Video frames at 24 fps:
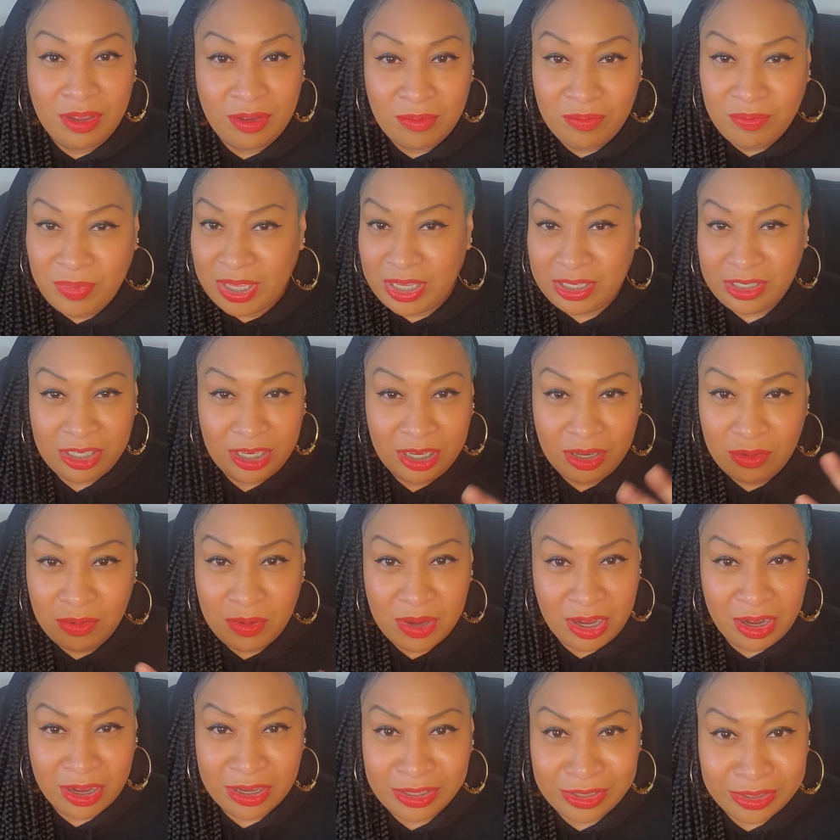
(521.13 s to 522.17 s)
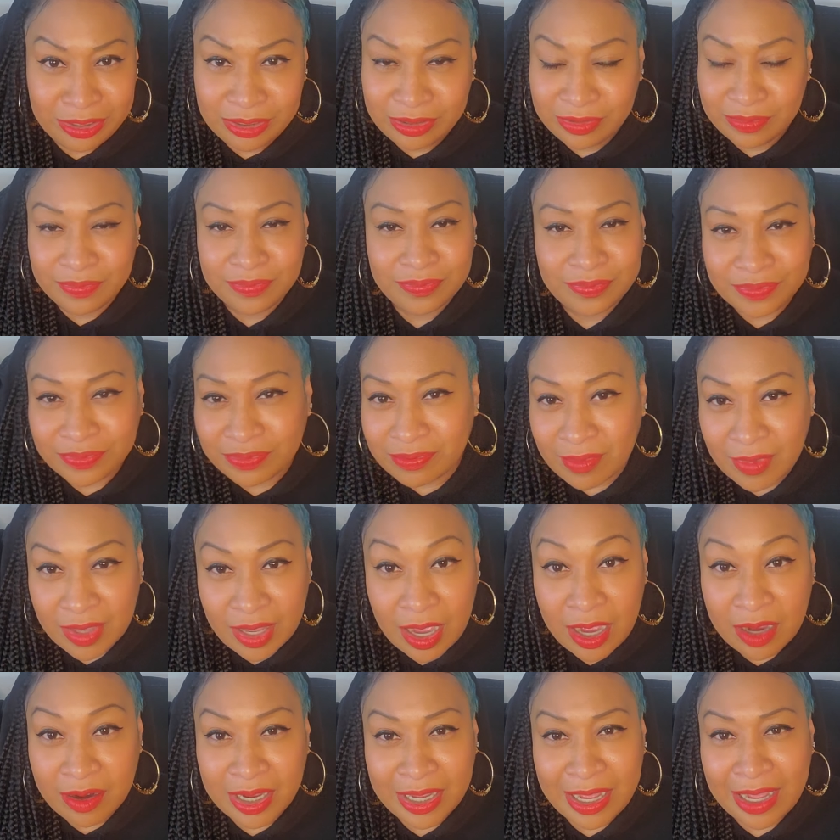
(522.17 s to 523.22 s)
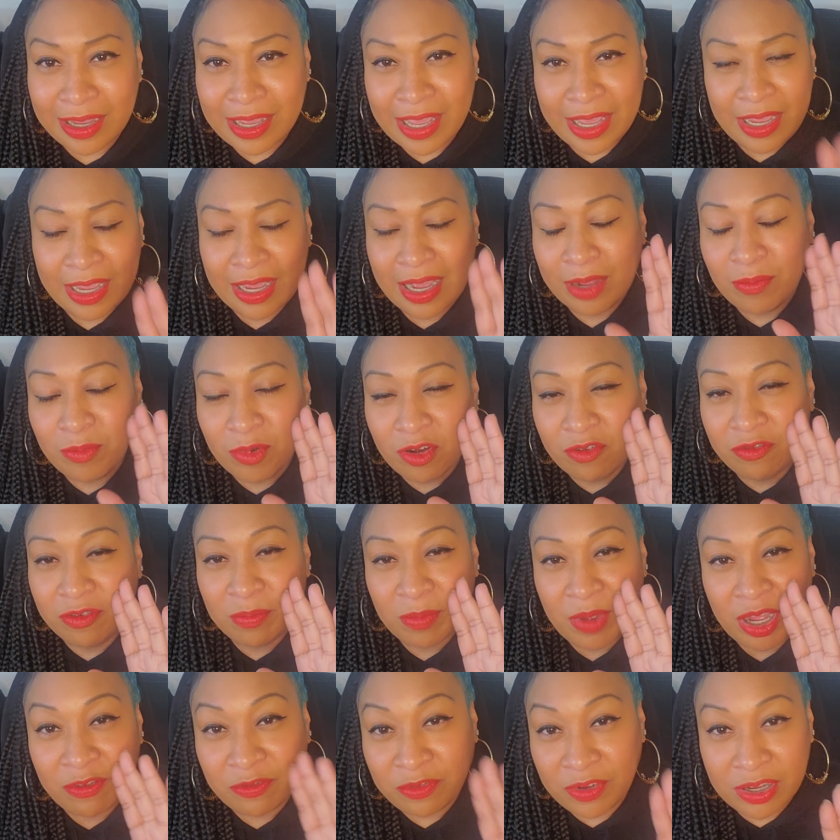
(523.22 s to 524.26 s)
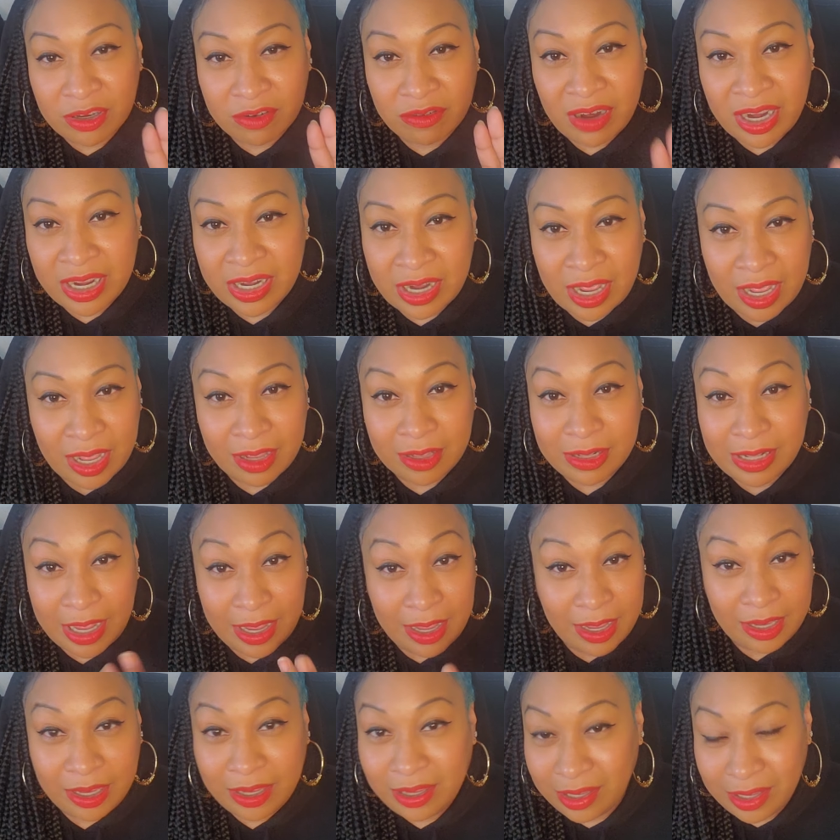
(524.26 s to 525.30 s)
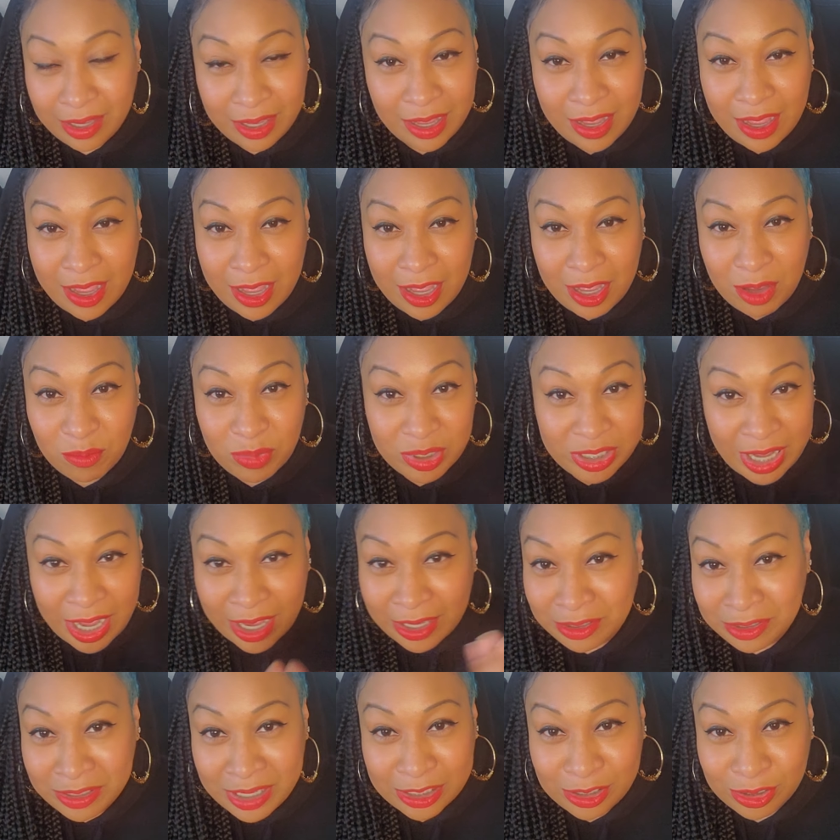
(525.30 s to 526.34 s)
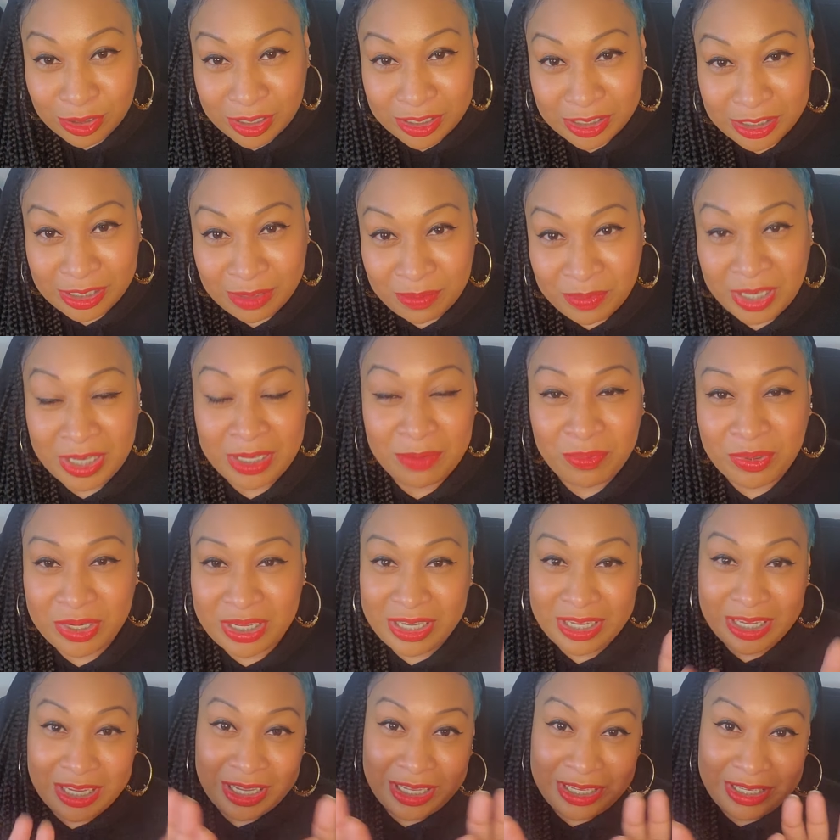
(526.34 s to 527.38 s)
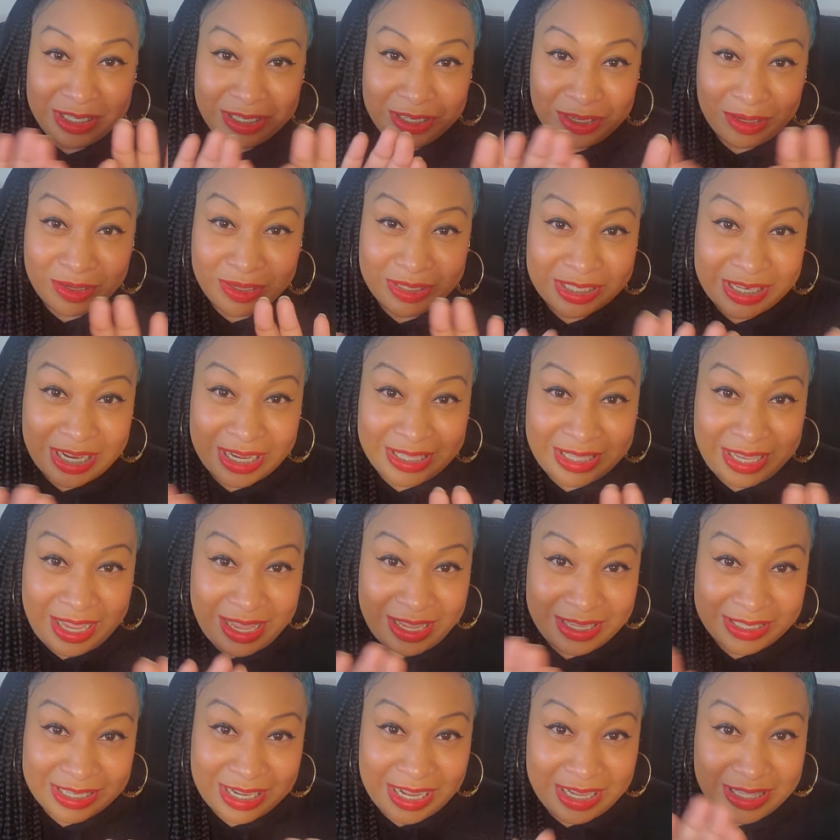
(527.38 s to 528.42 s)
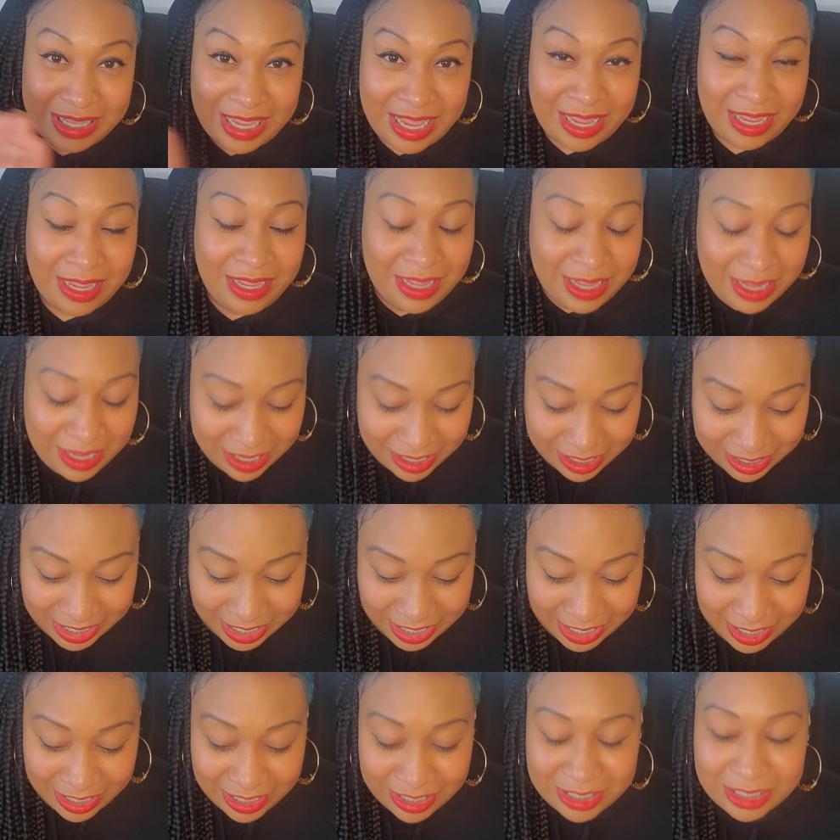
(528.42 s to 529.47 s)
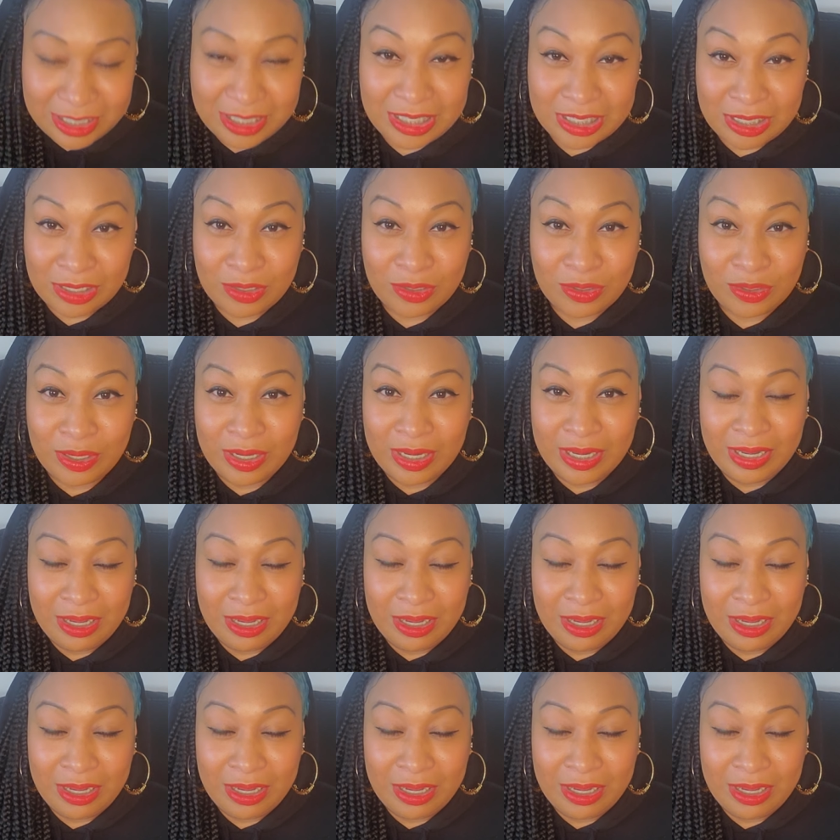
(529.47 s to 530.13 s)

bitch, where are you? All right, okay, I'm over my funk right now, like but now you're not talking to me. But it could, you know, it's like that. It's like that. Okay, so